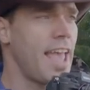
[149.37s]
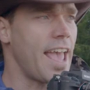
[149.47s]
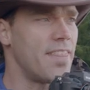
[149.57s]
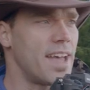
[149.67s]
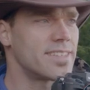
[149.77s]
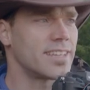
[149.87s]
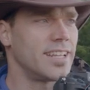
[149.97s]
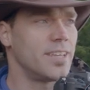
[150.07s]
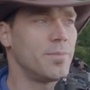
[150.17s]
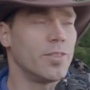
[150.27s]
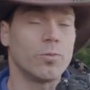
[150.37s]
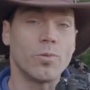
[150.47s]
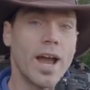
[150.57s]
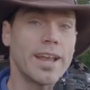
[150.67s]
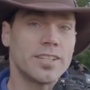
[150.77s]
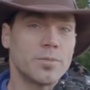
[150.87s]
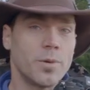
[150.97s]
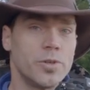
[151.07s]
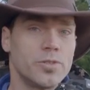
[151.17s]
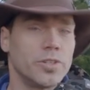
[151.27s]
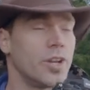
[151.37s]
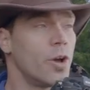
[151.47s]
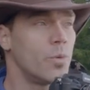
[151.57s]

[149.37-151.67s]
And that's going to give me the right exposure,